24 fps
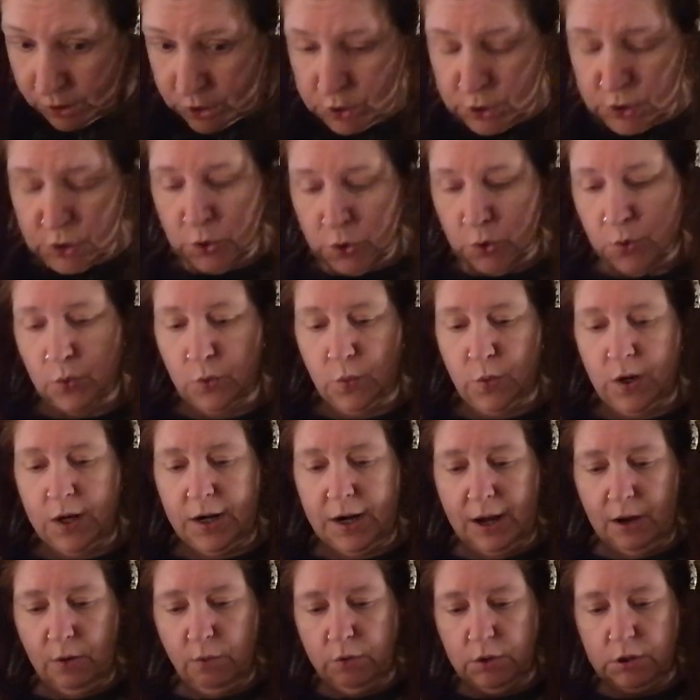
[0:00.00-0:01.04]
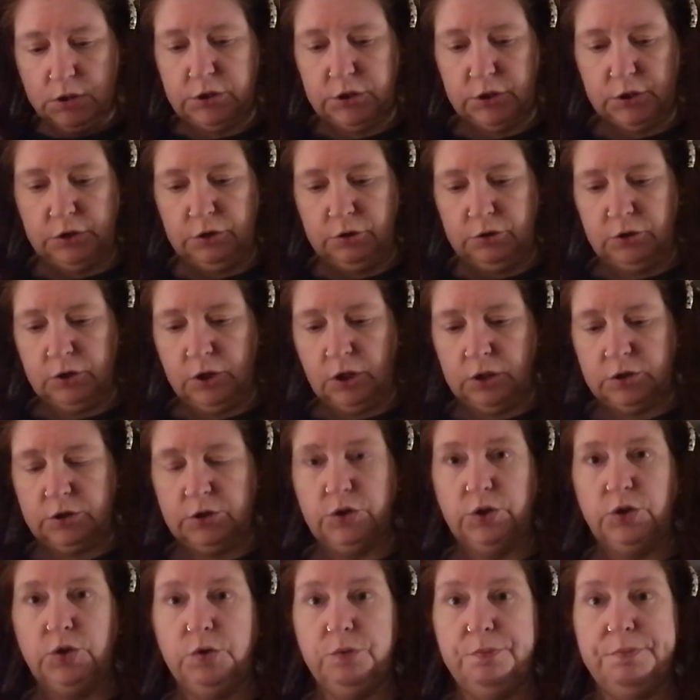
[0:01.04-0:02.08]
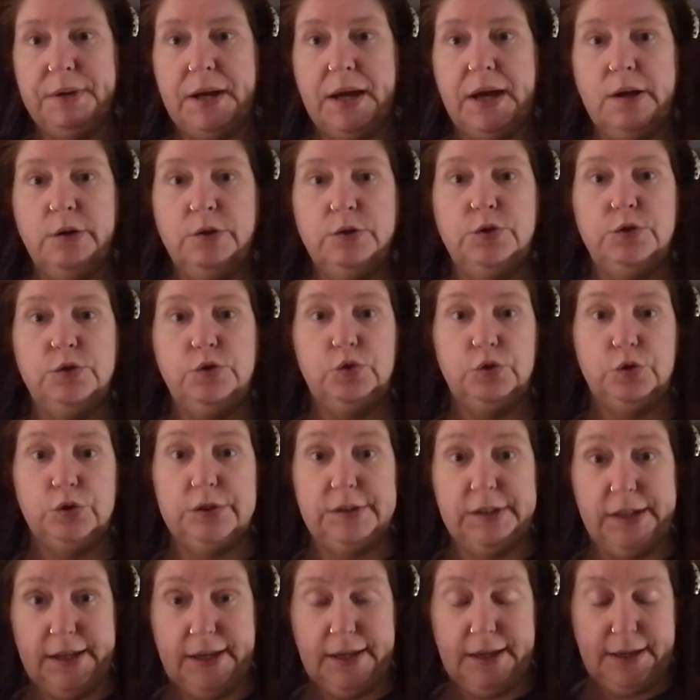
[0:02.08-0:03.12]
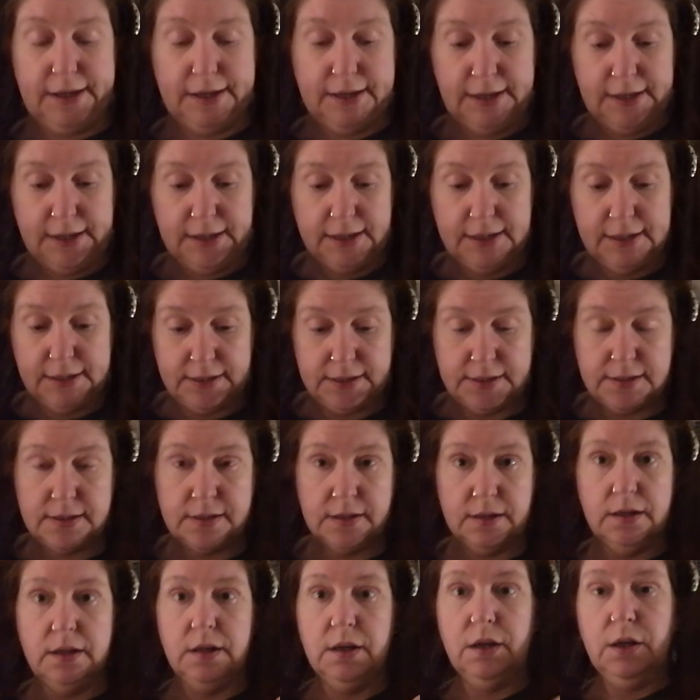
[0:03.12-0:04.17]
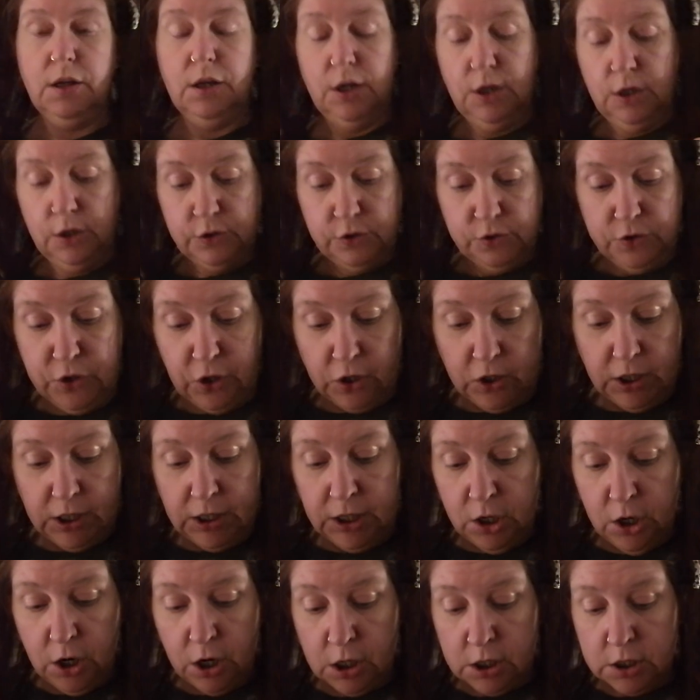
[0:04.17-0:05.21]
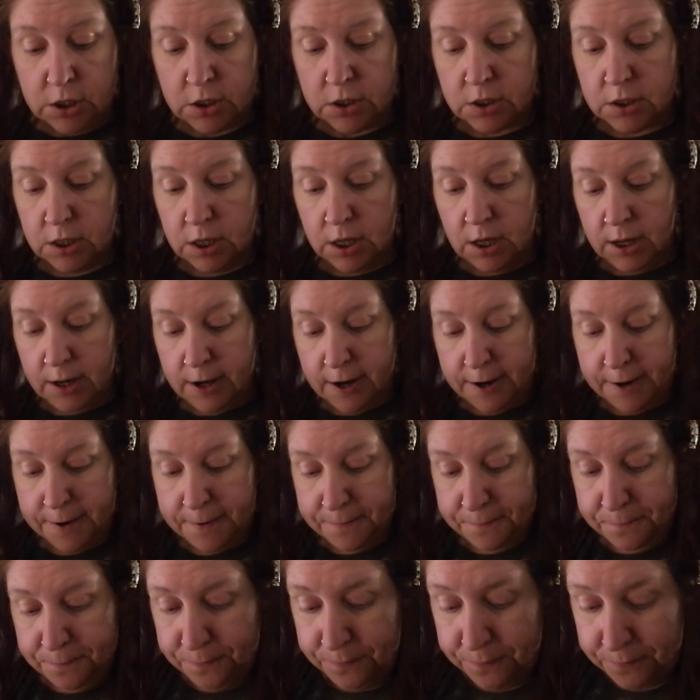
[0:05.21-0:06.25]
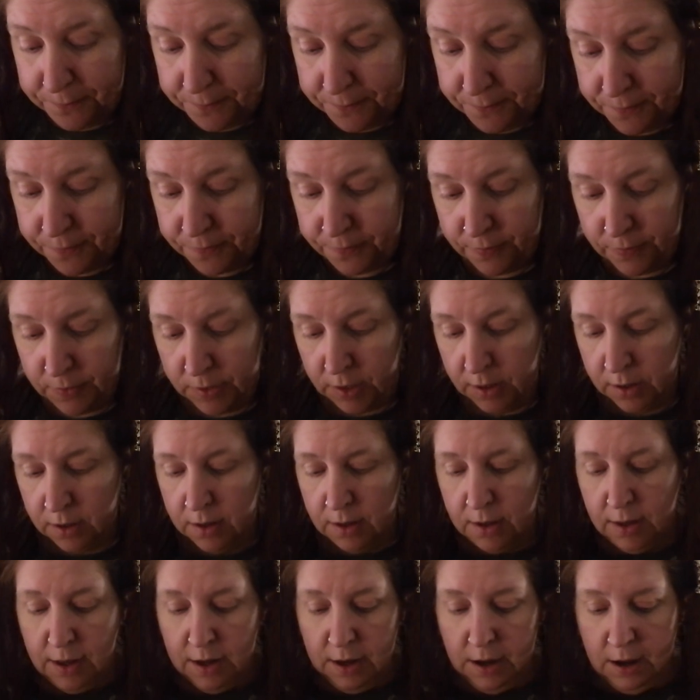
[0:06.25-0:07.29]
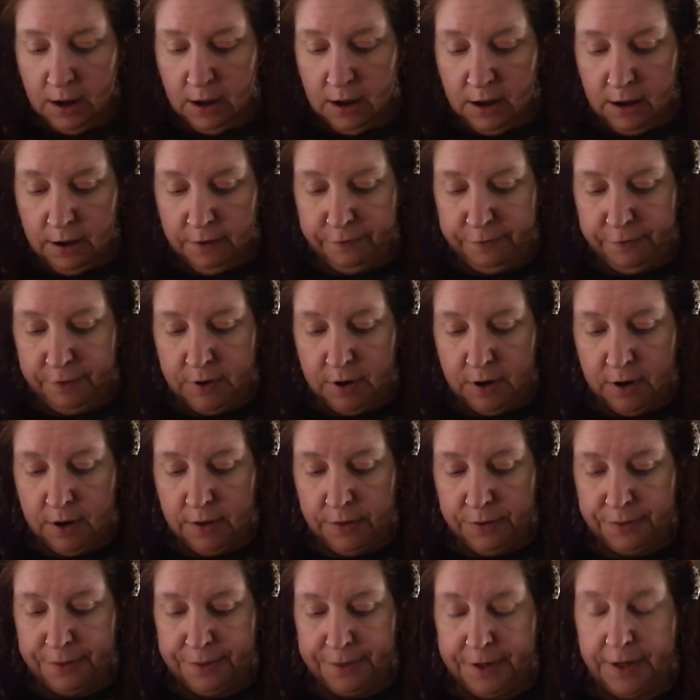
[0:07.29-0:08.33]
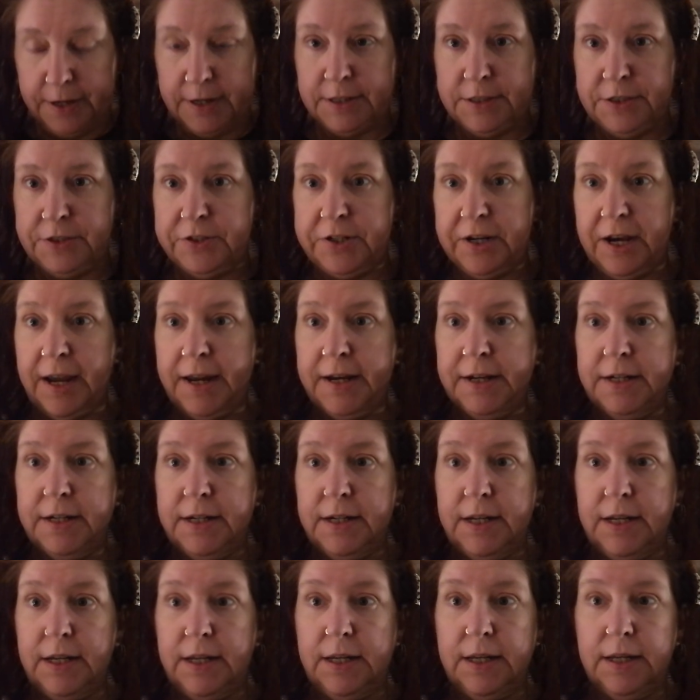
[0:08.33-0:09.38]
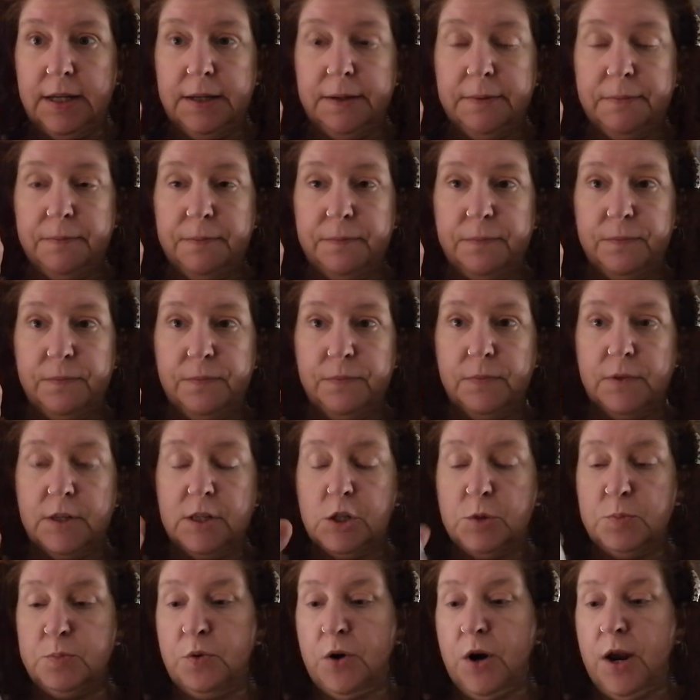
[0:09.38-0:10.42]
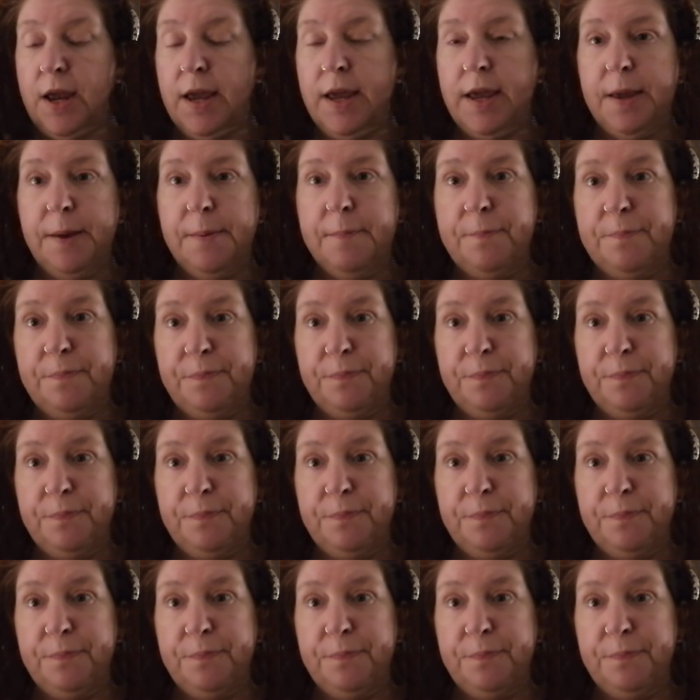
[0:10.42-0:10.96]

So what I wanted to talk to you about today is dolly Um, I've got the tightening spray